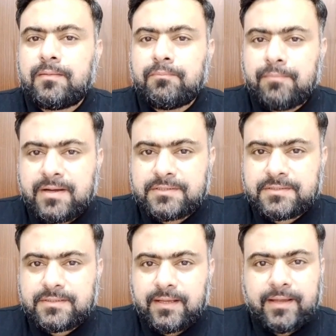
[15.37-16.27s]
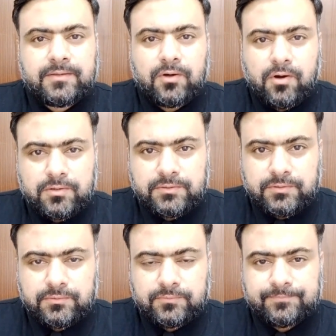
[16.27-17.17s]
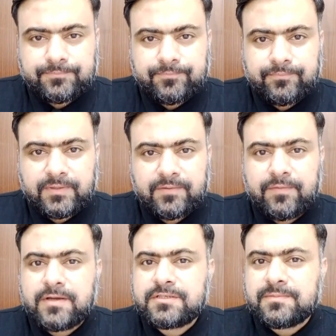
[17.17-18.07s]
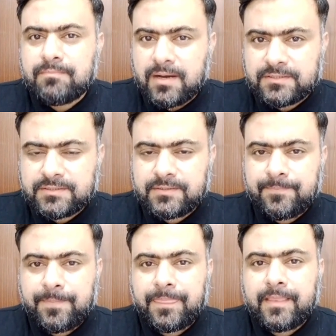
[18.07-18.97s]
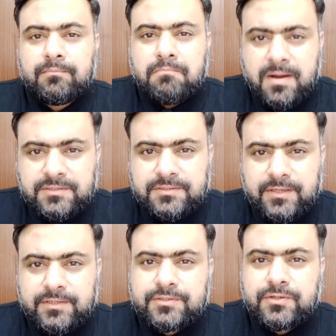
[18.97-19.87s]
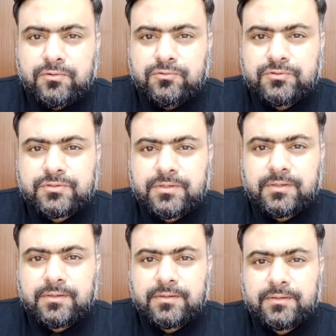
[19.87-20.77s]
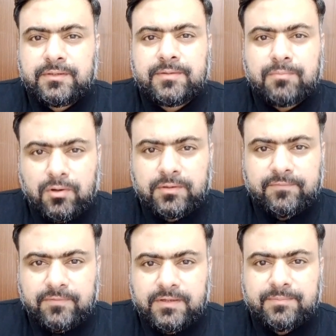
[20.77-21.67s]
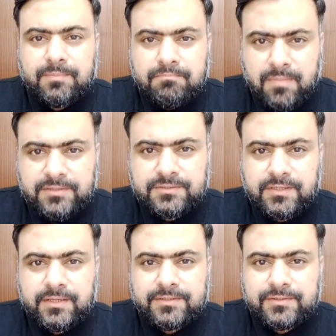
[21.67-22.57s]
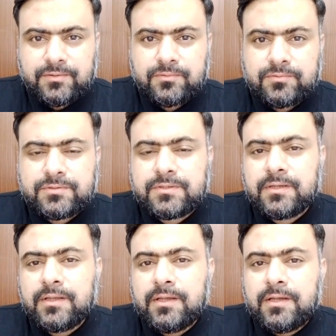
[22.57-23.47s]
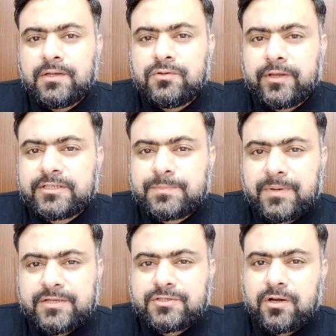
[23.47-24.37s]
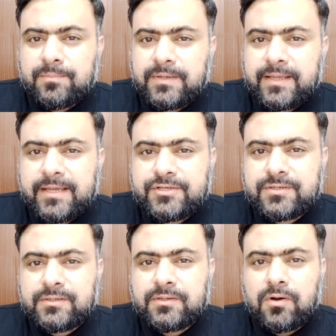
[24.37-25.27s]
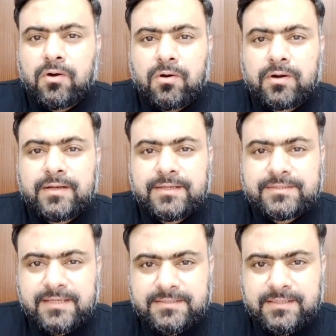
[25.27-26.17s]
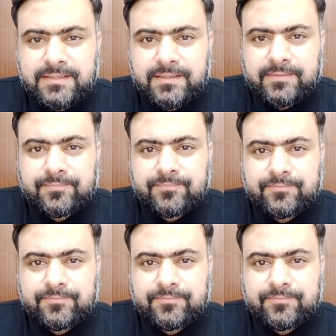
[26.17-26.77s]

Must and ought to. First, must. Must is used, the modal verb must is used to express obligation or necessity.